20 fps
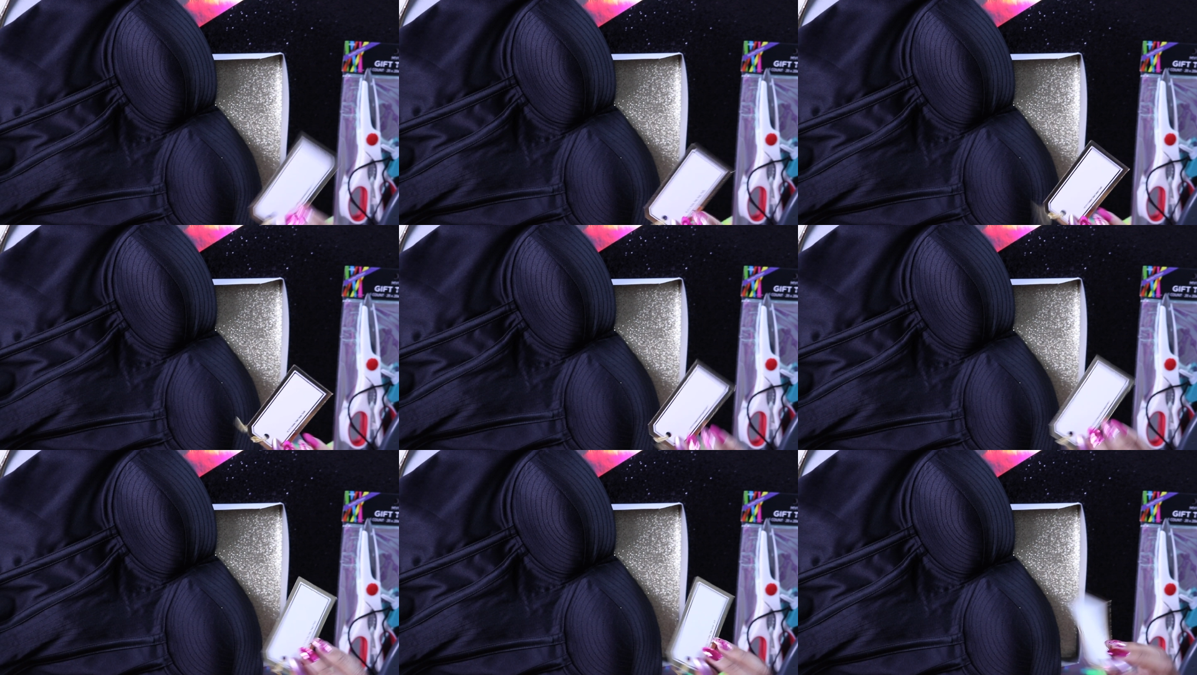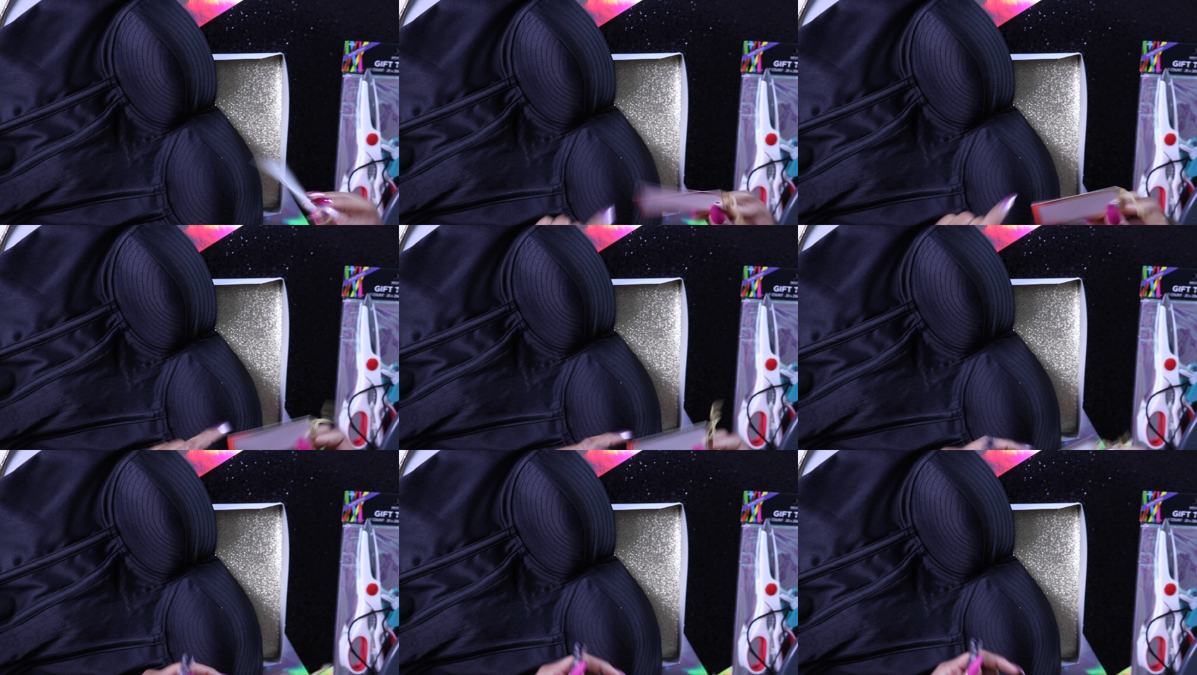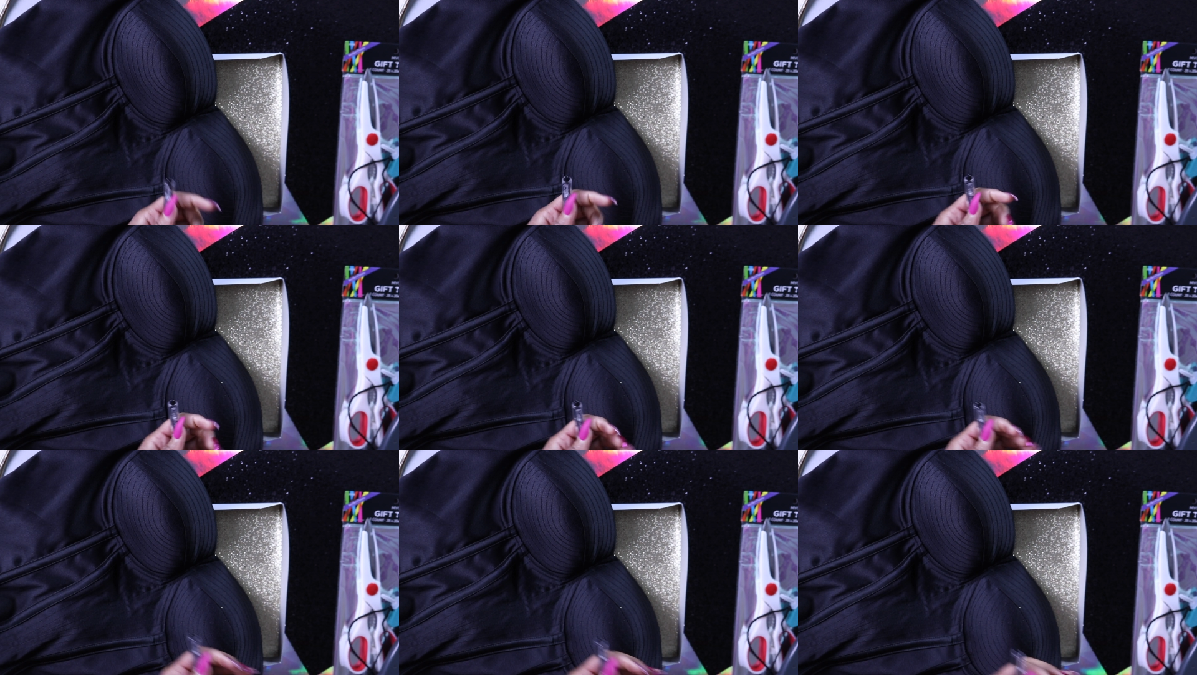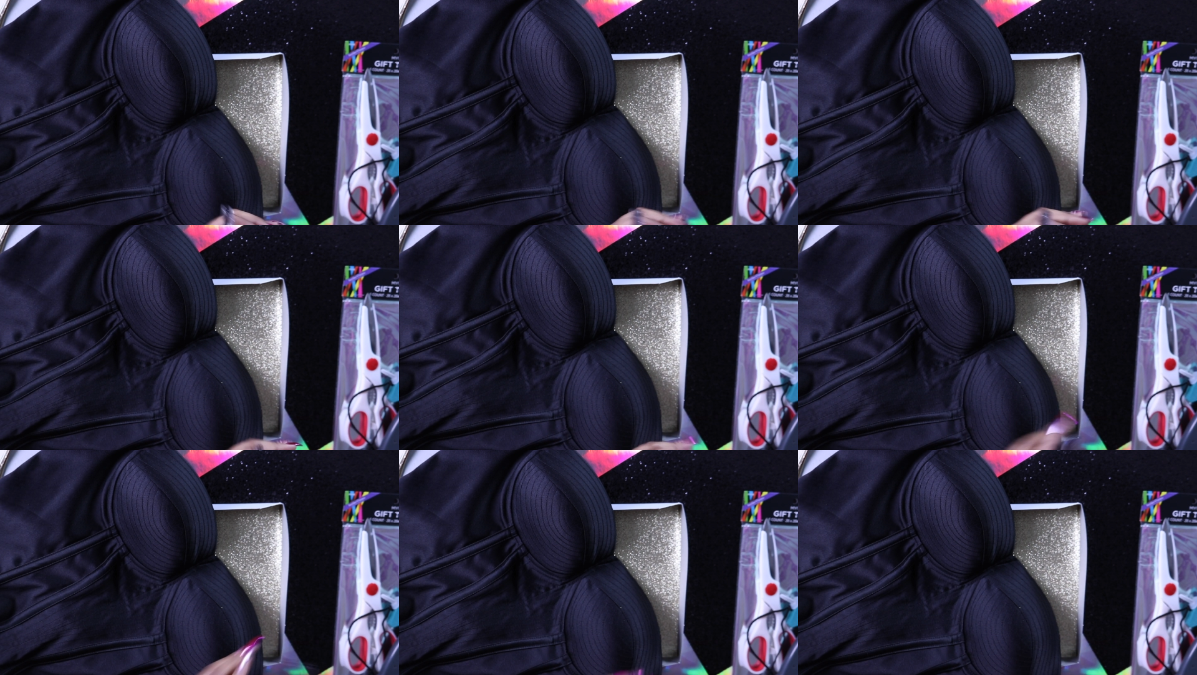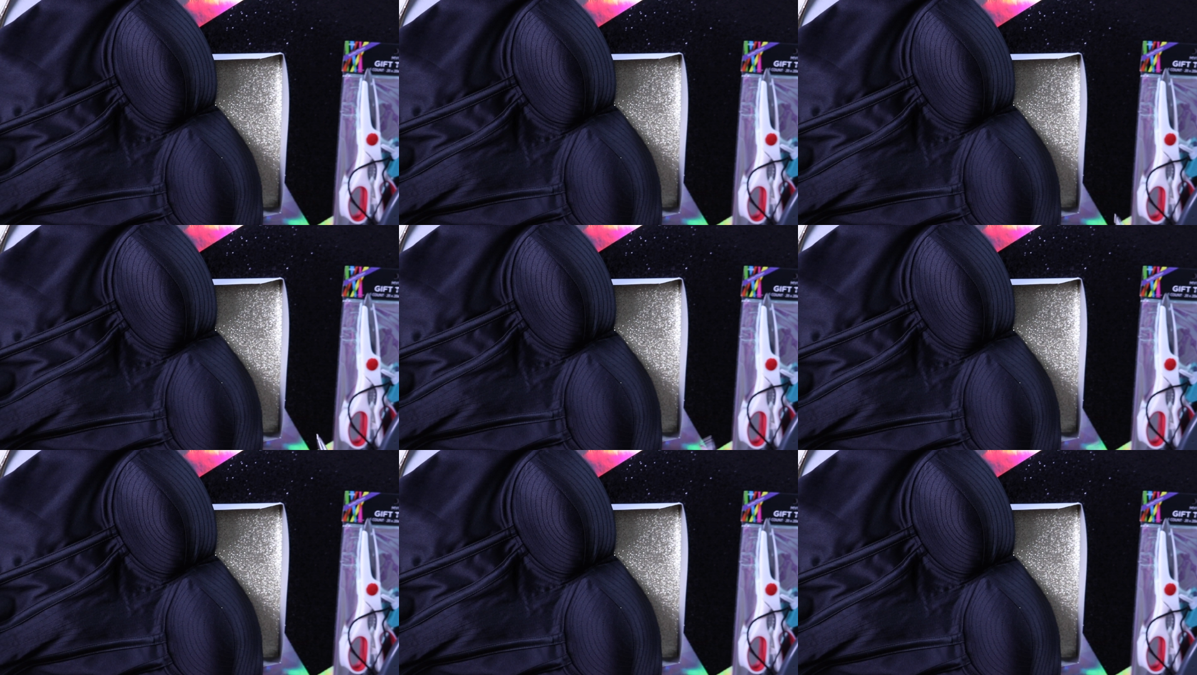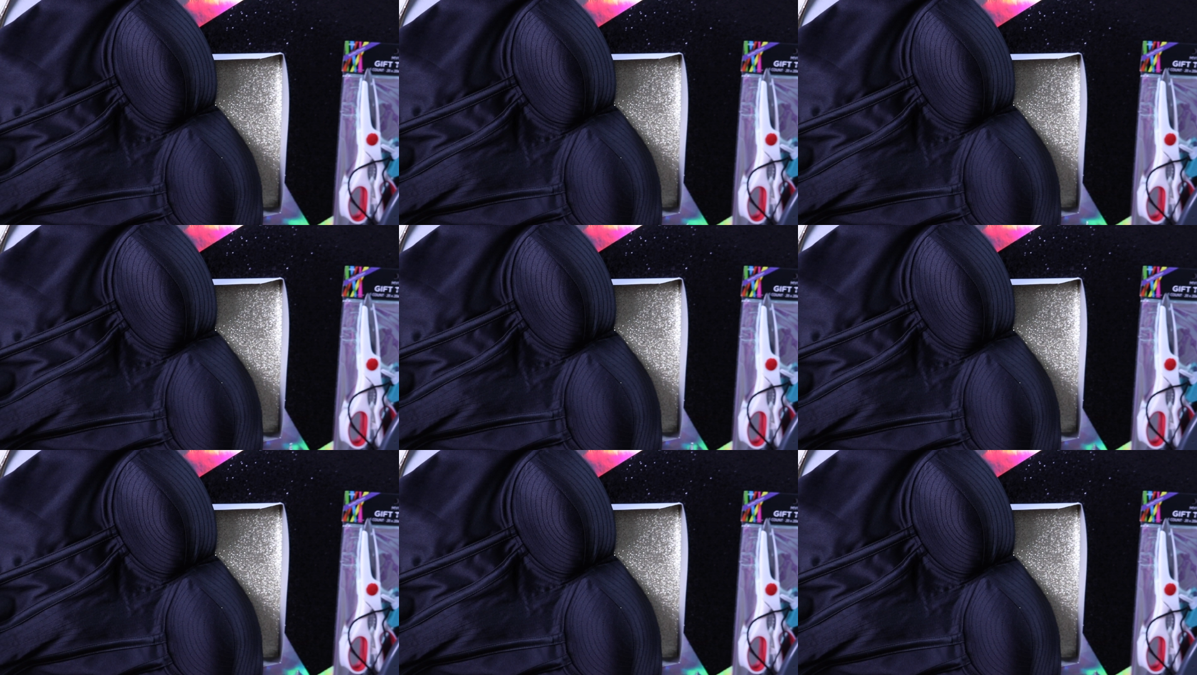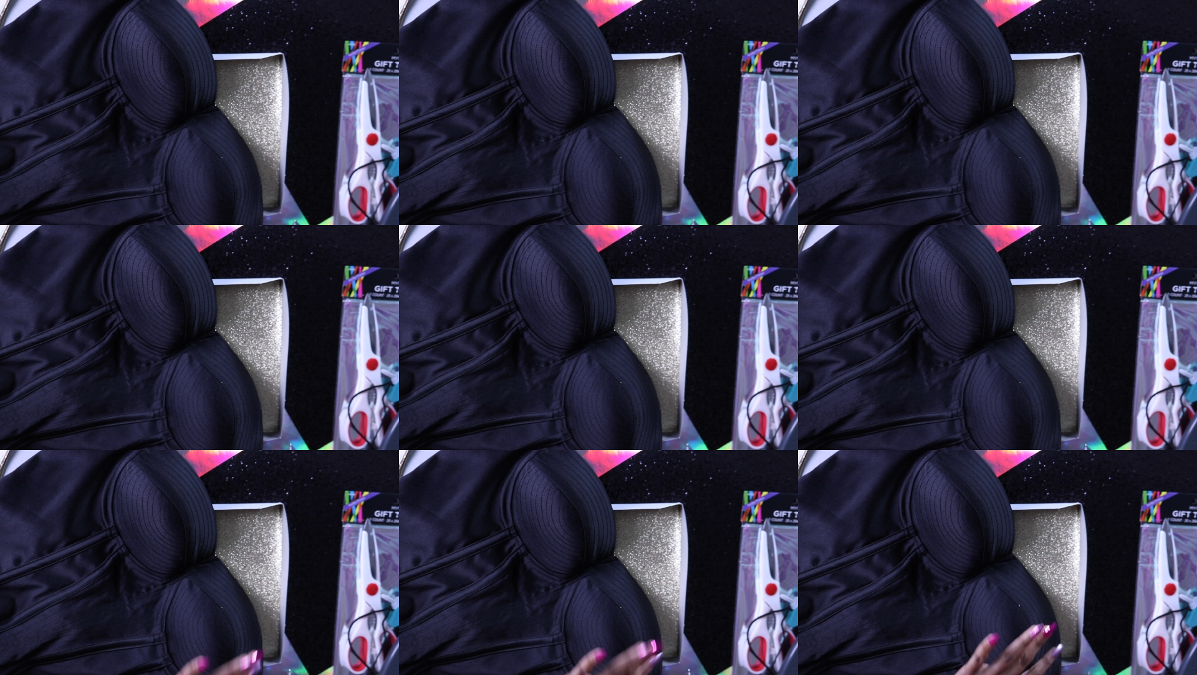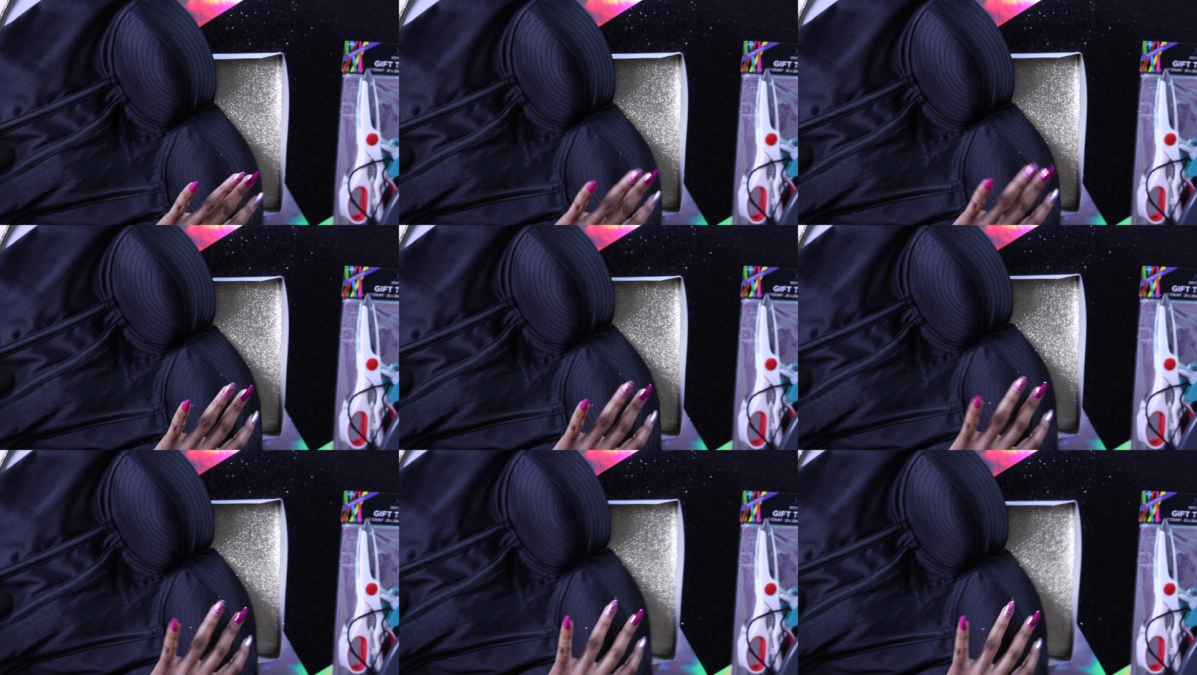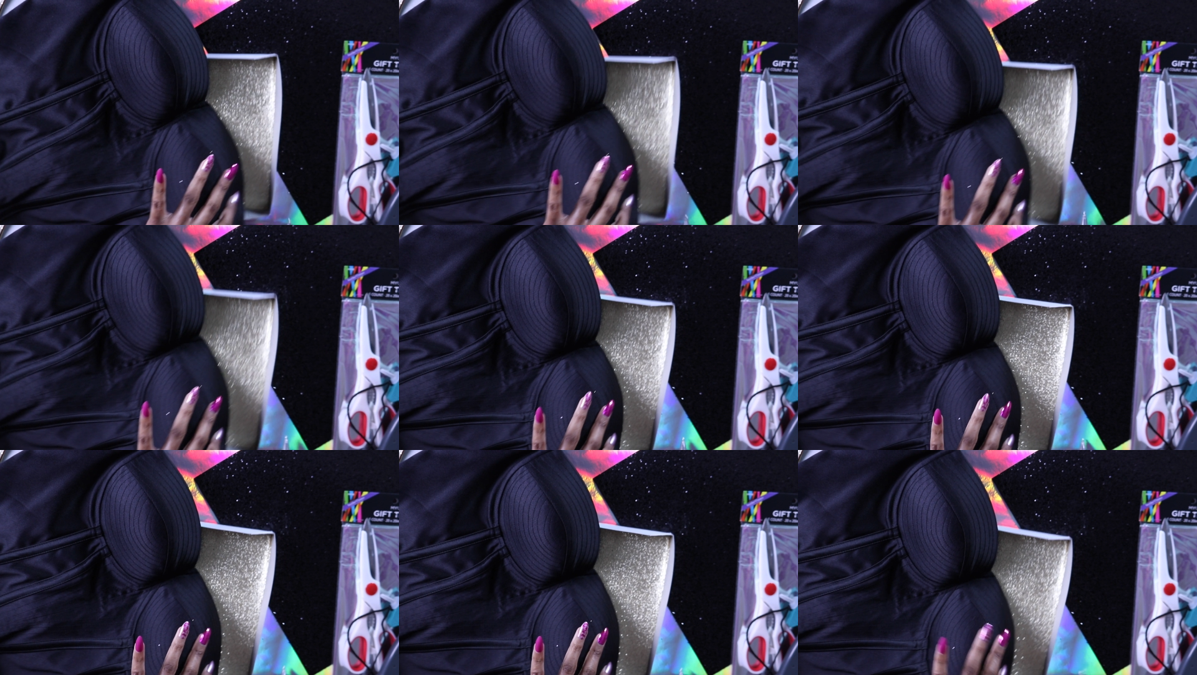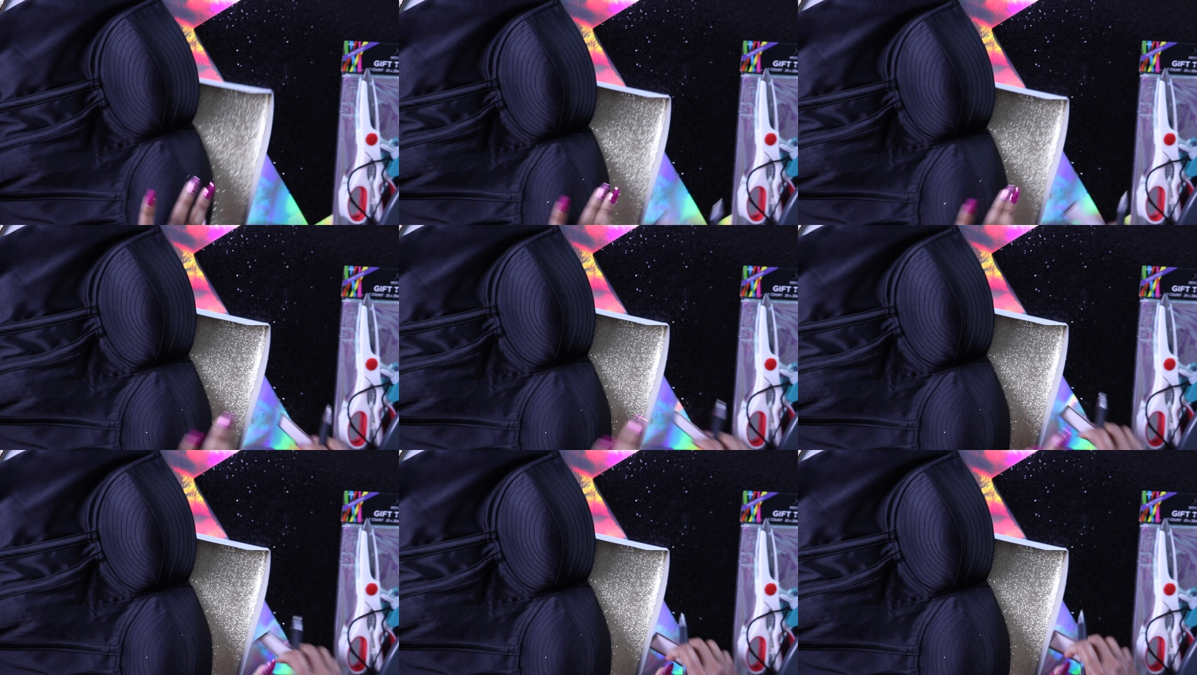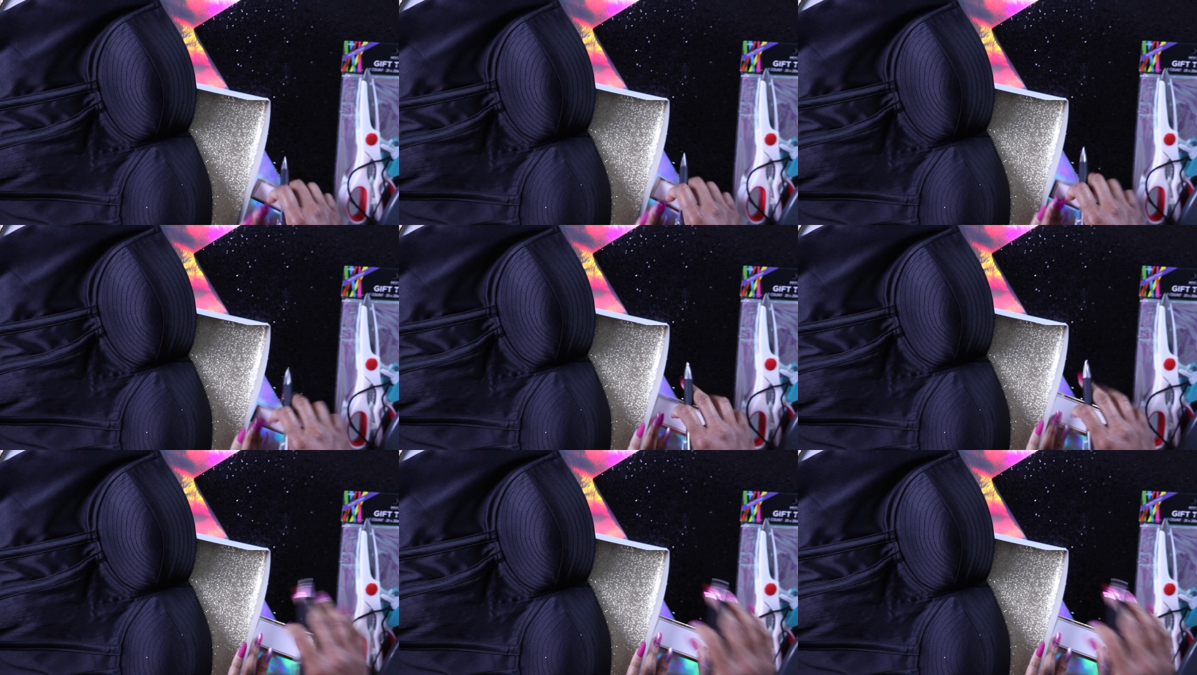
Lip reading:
Nobody's mouth can be seen.